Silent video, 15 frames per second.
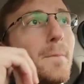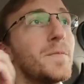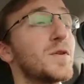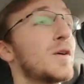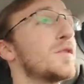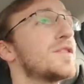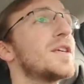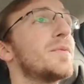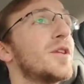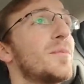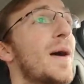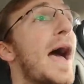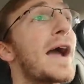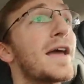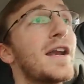So I would sleep in the
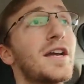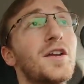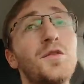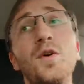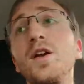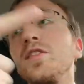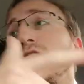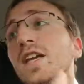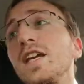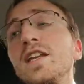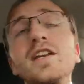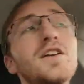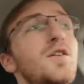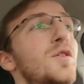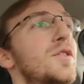back, and I could run the
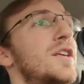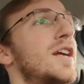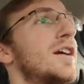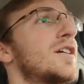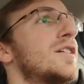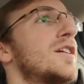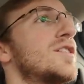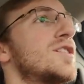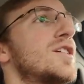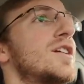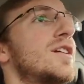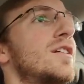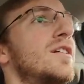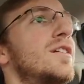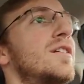heating or the air
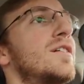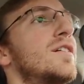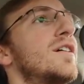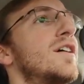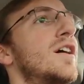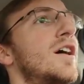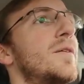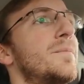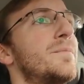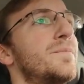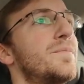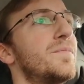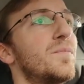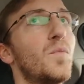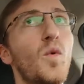conditioning
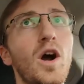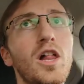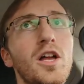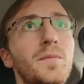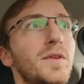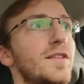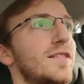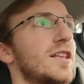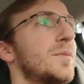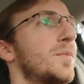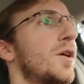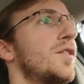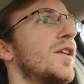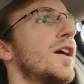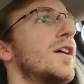while I'm asleep
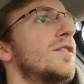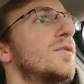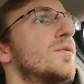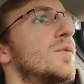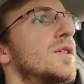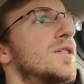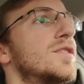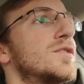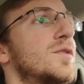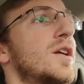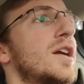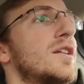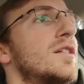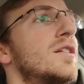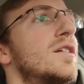all night, which is
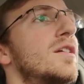great.